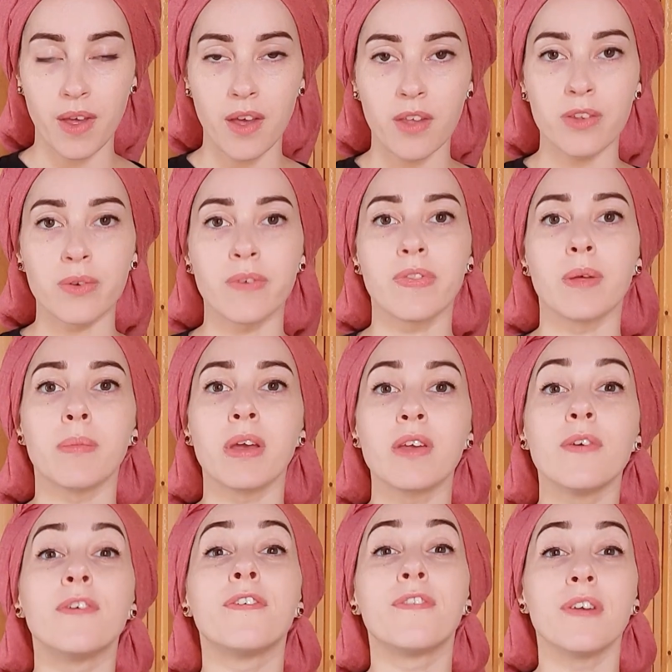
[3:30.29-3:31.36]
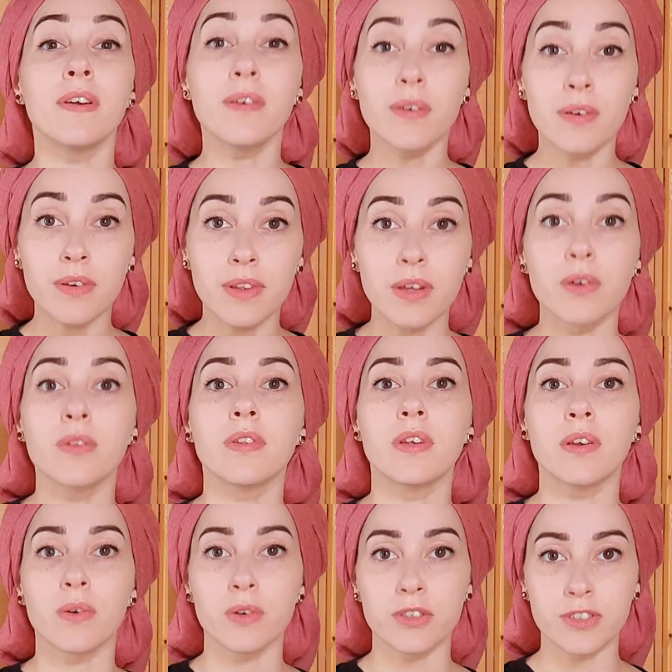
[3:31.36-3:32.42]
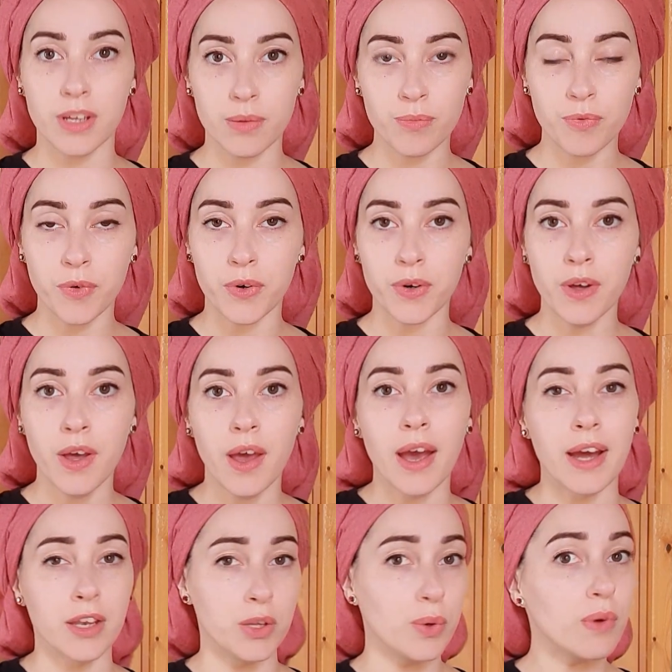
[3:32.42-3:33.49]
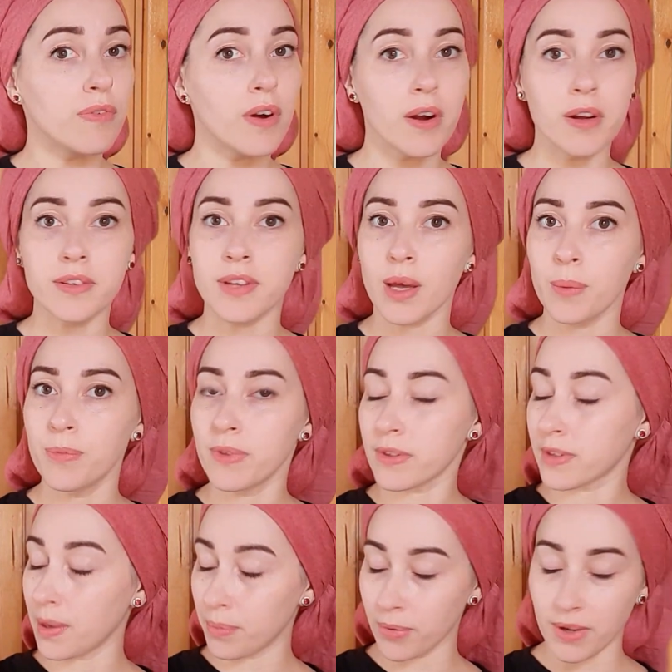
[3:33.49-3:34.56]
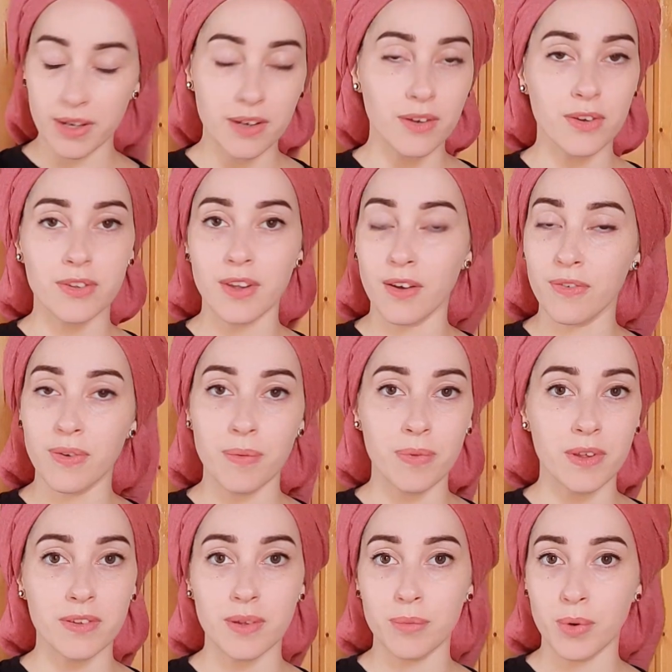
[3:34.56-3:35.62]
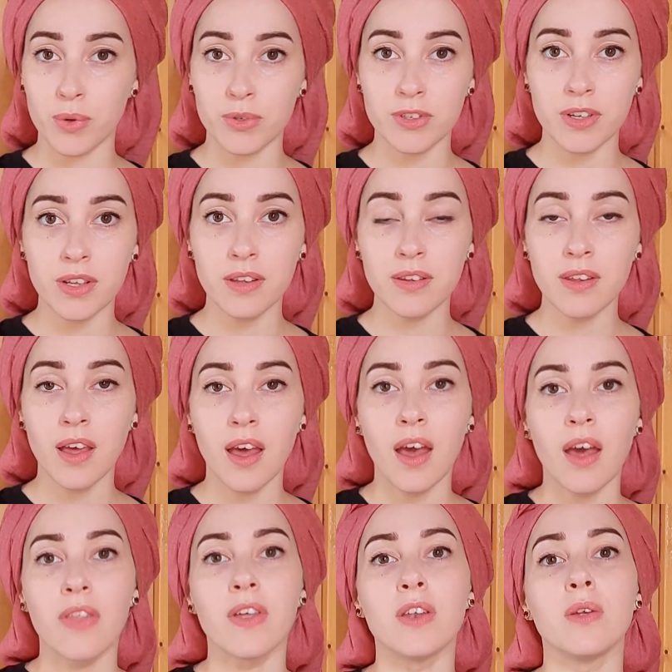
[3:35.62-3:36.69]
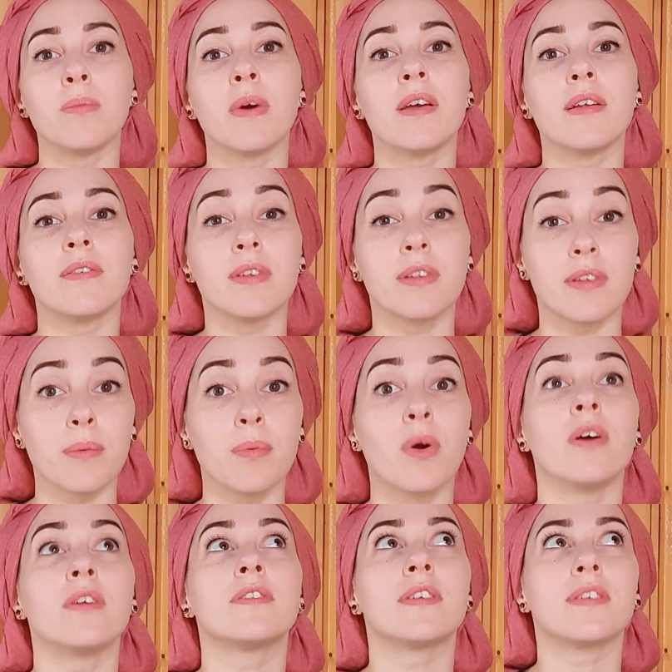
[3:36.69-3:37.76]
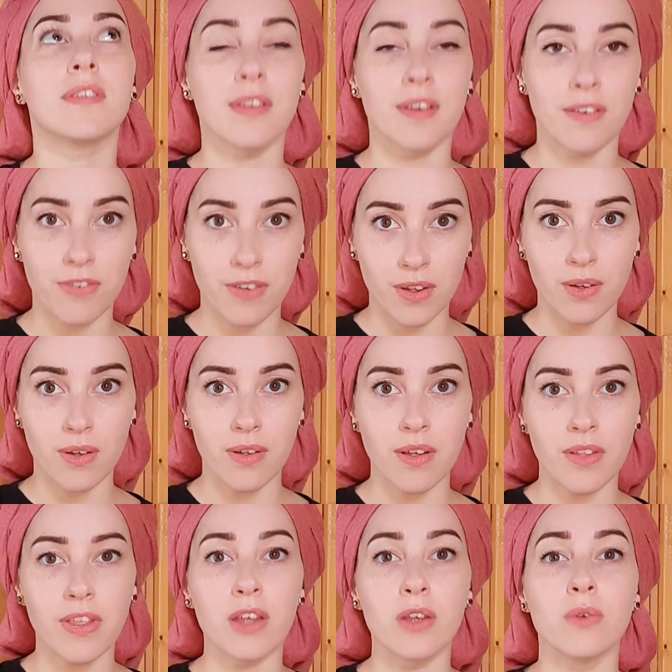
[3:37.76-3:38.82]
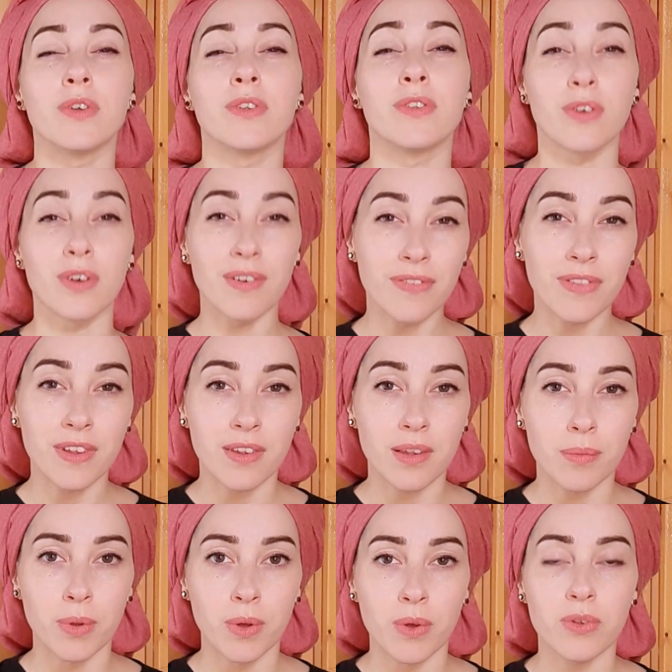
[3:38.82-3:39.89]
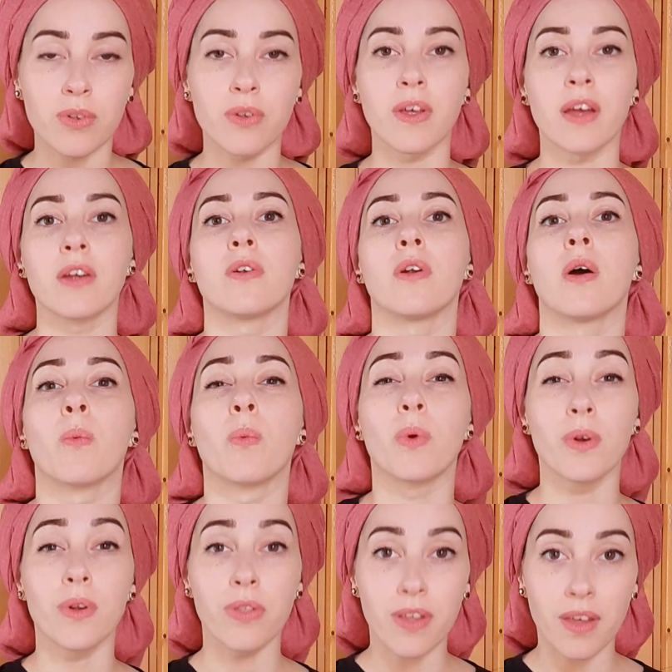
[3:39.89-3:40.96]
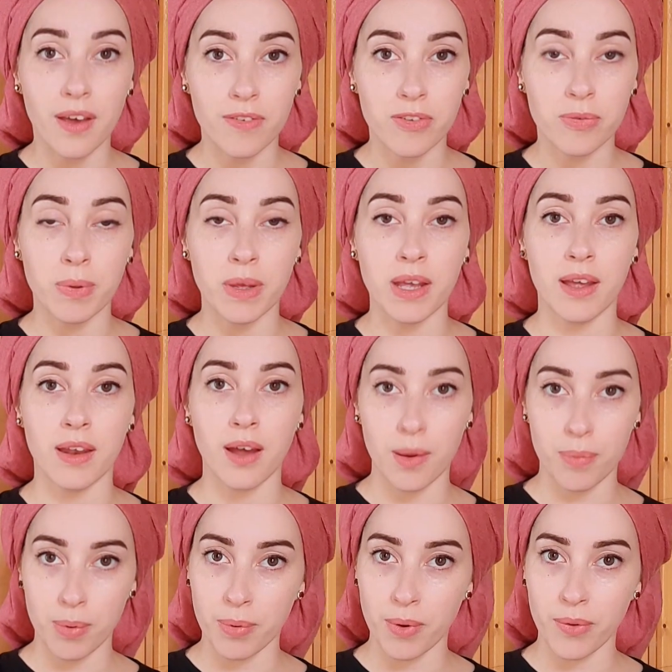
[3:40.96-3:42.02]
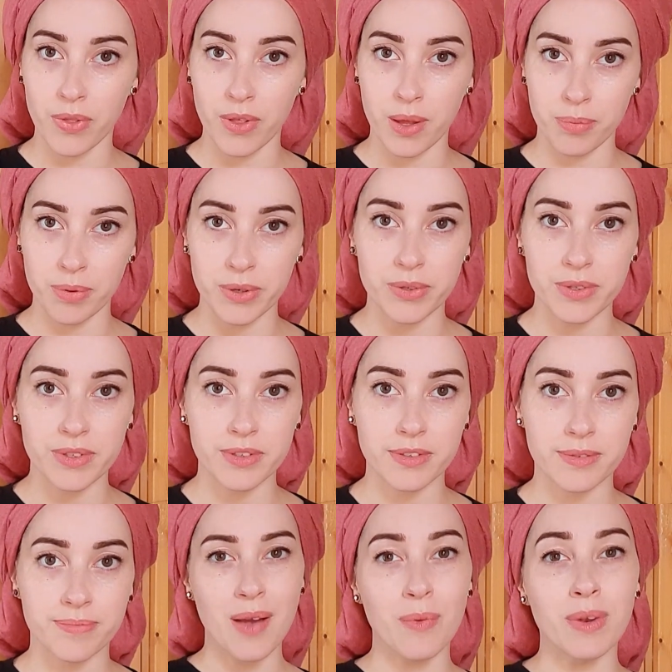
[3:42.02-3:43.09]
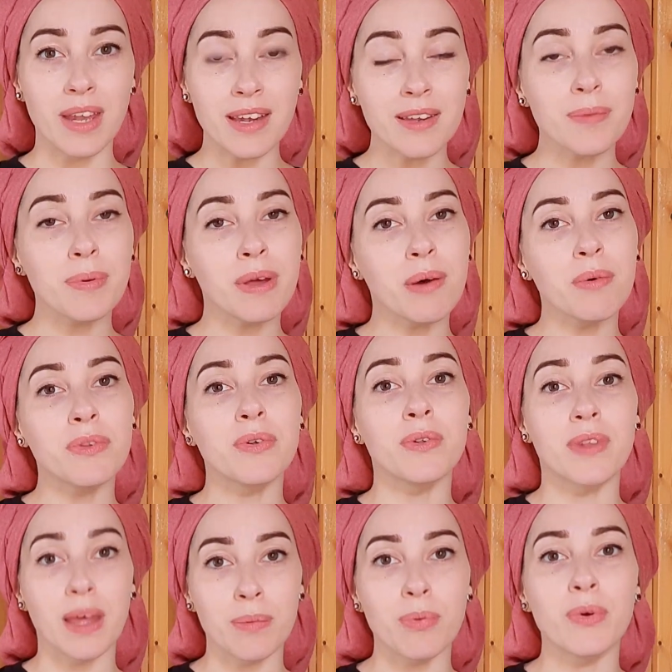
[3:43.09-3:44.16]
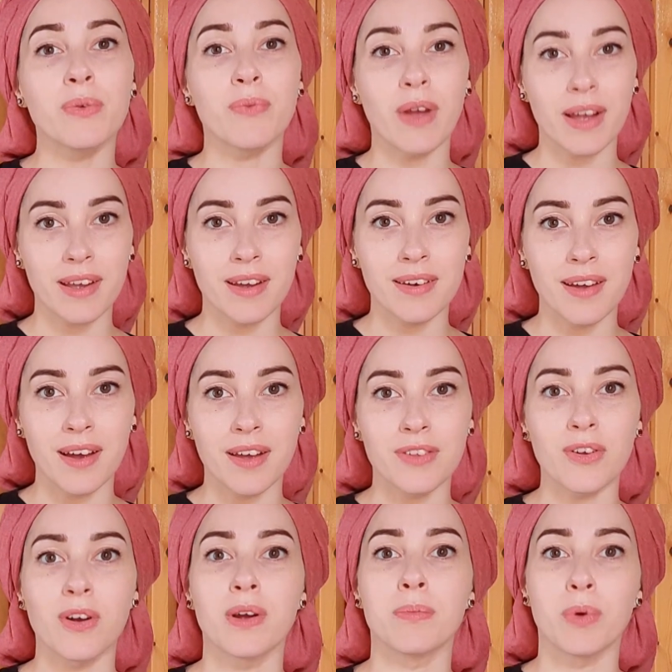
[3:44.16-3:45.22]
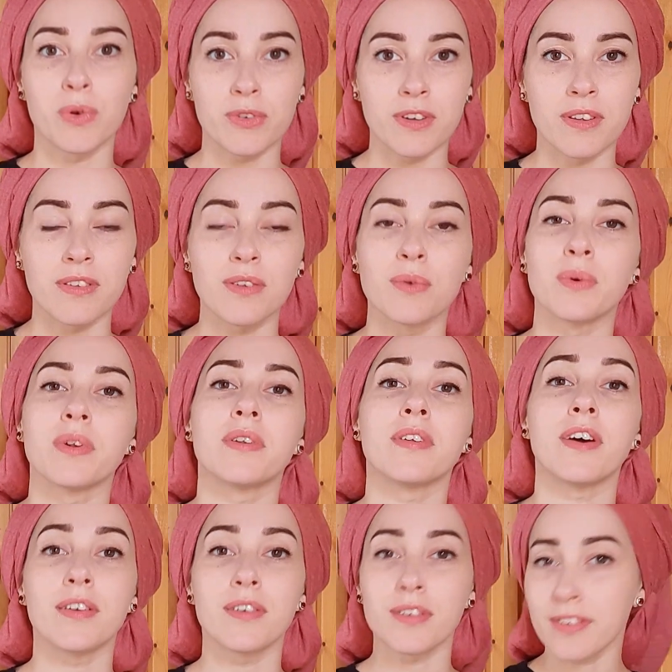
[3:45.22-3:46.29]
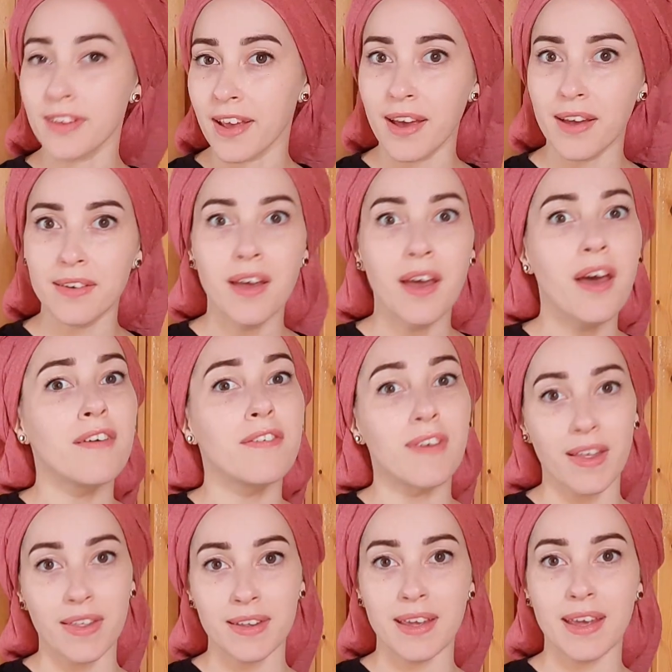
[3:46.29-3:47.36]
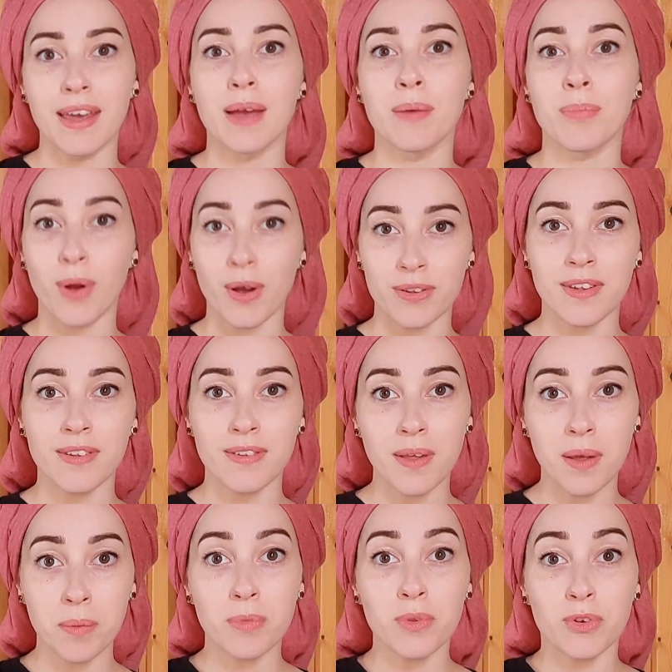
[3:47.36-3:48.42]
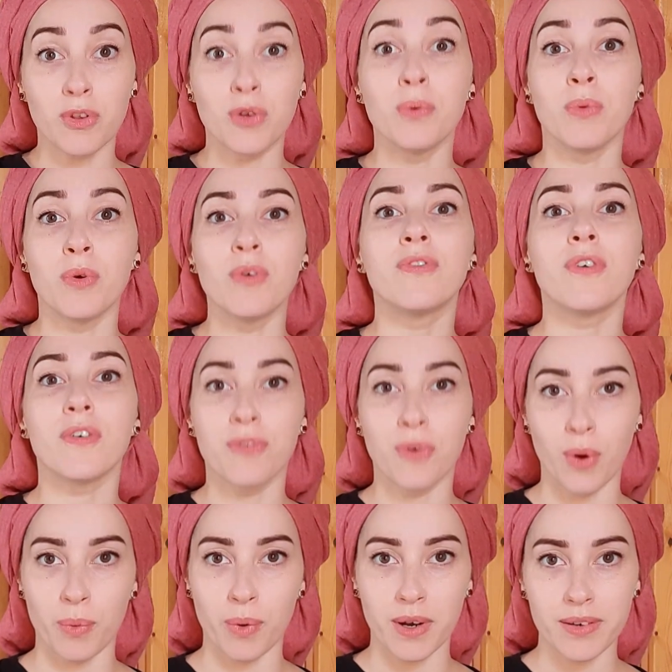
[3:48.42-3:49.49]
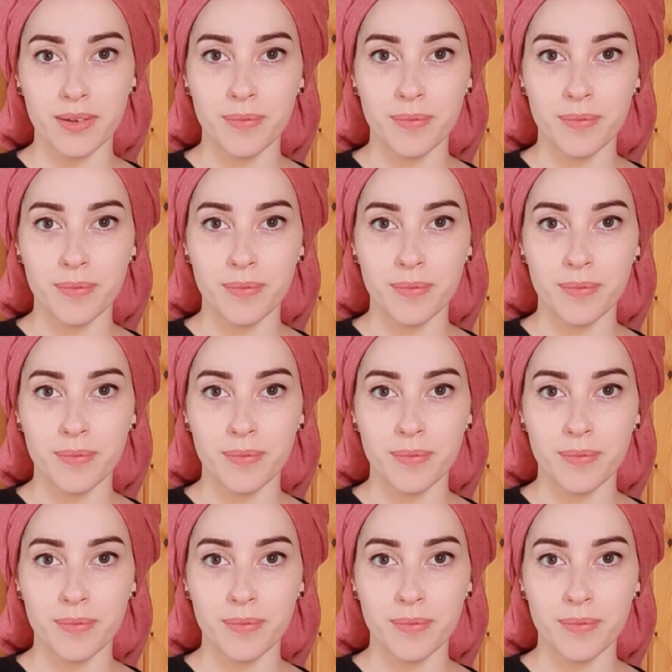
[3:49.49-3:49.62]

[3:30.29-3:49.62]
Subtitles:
So if they make you feel guilty or shameful and you have a hard time separating yourself from these emotions, then you might subconsciously feel that you deserve this abuse or that you're not worthy of speaking up about the abuse. We need to be able to label and recognize our emotions in order to understand, validate, and process them to move forward.